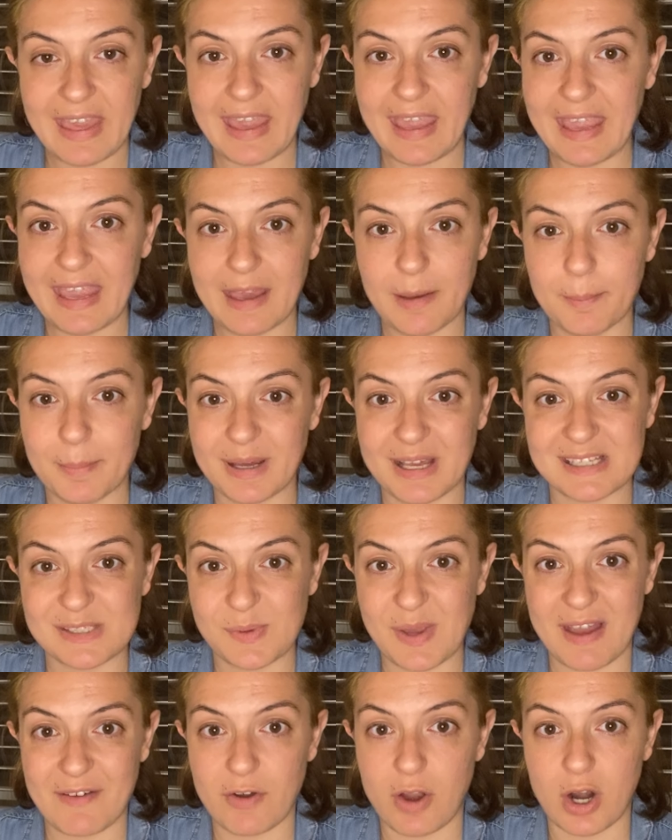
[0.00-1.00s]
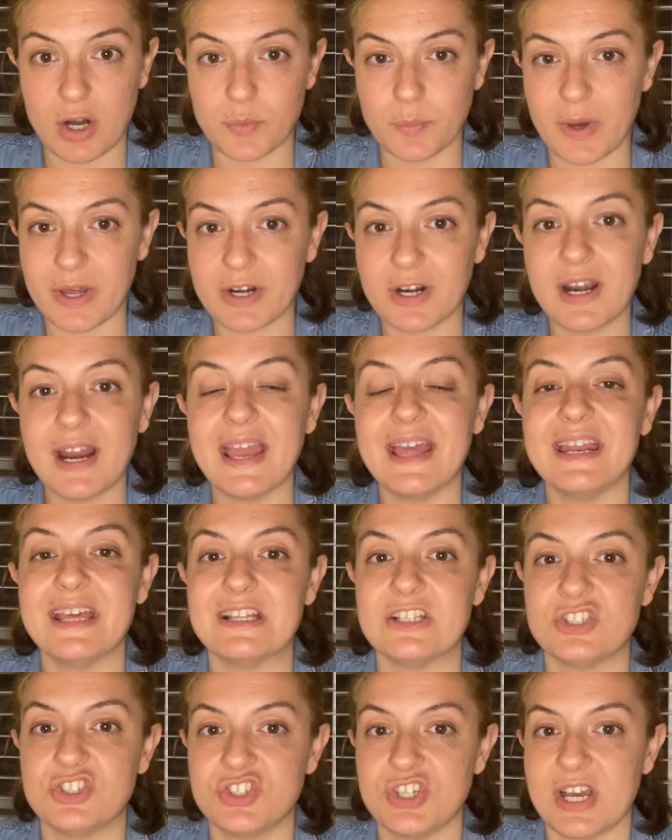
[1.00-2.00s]
and because we have hard water and
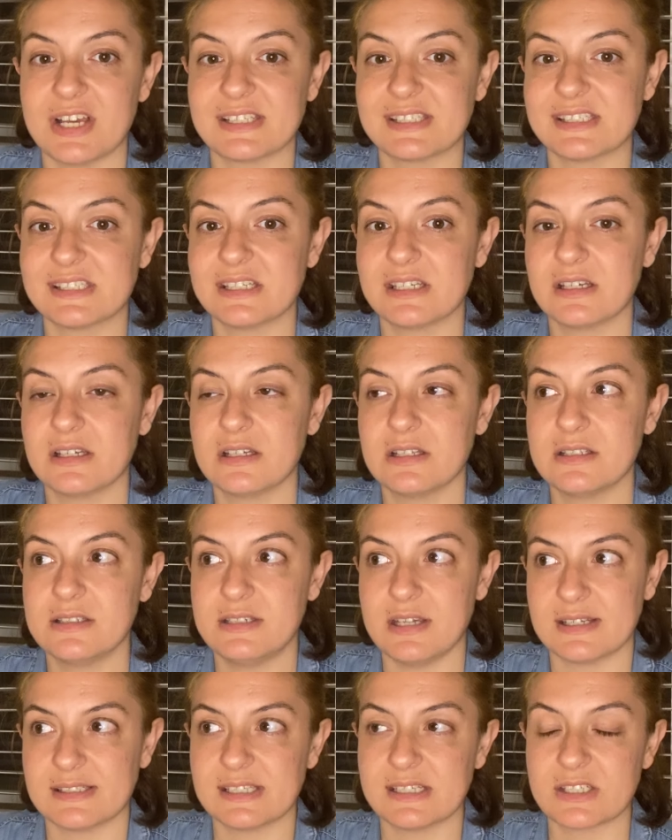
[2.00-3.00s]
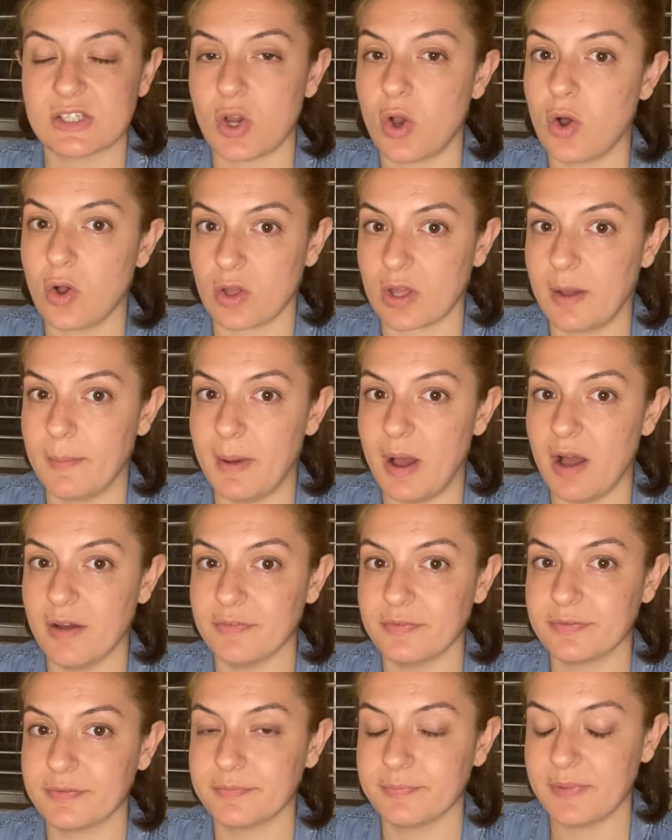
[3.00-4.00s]
it just doesn't all come
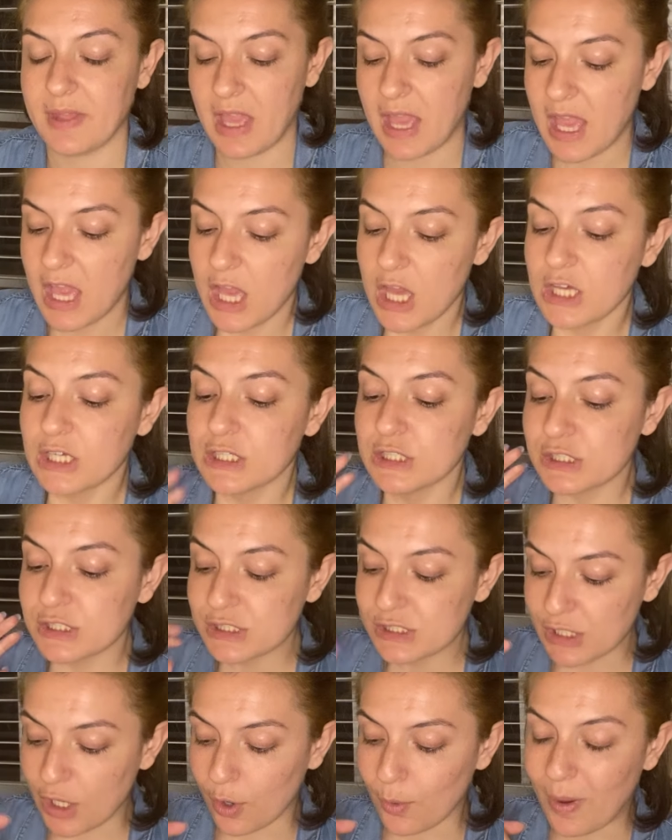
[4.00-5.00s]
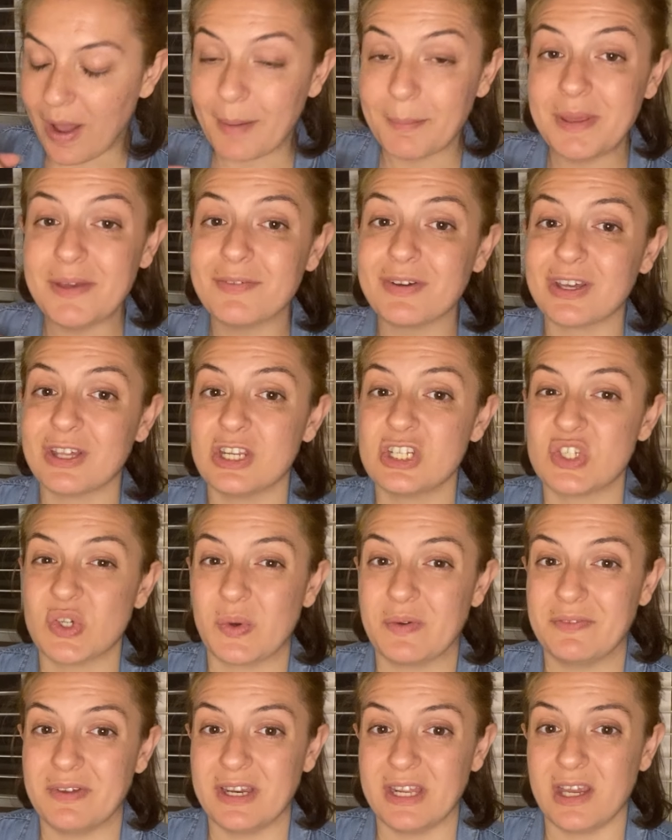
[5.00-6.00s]
off. So I'm even going to do
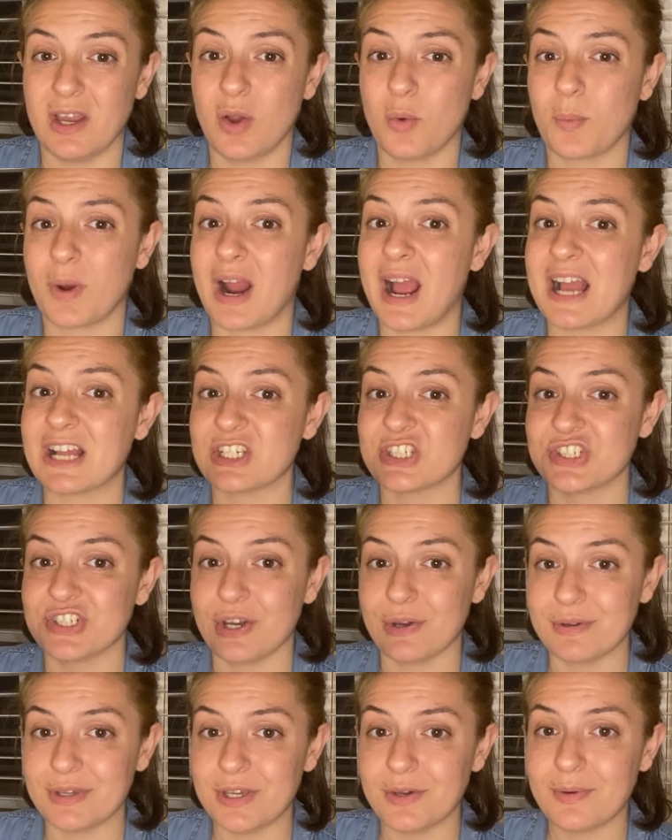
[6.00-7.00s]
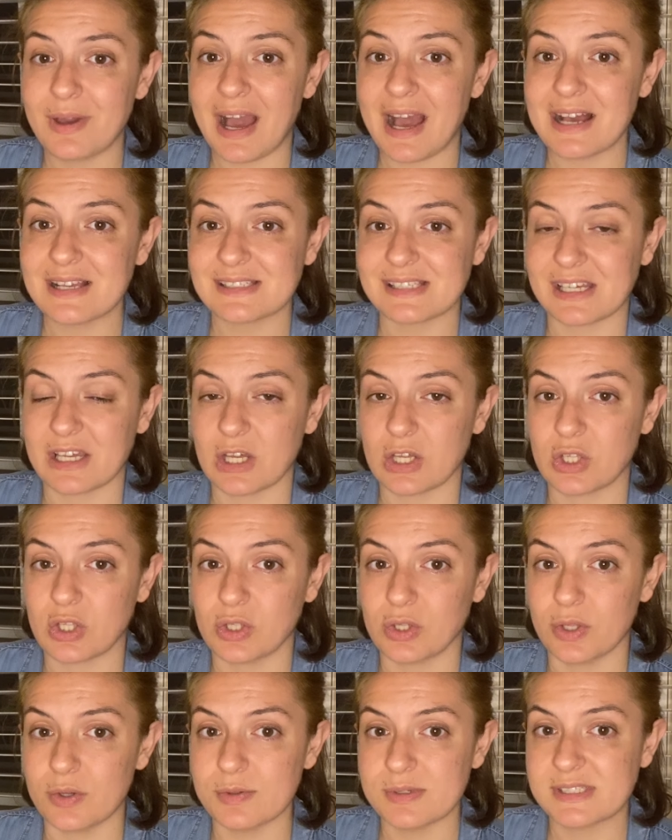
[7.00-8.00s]
a video where I show you guys like a
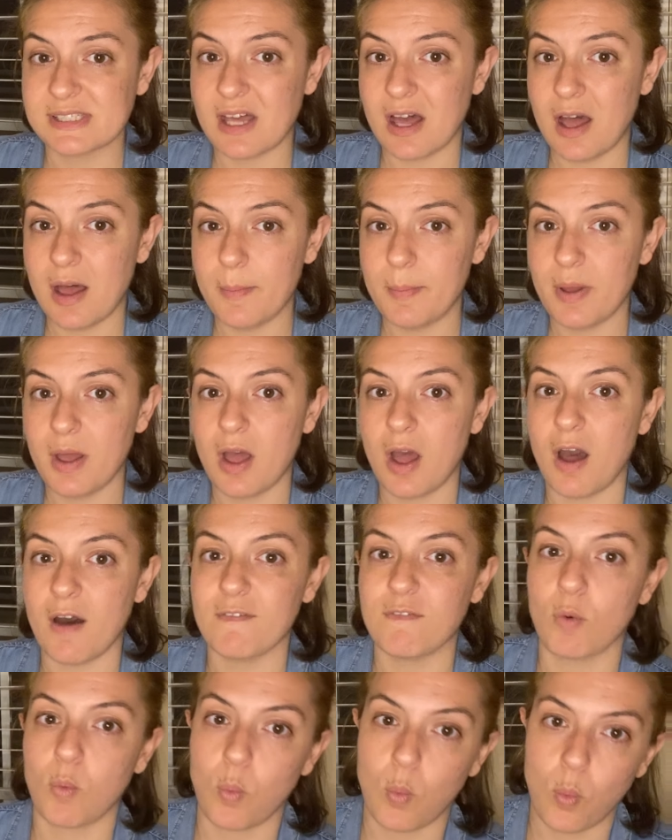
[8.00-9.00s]
close-up of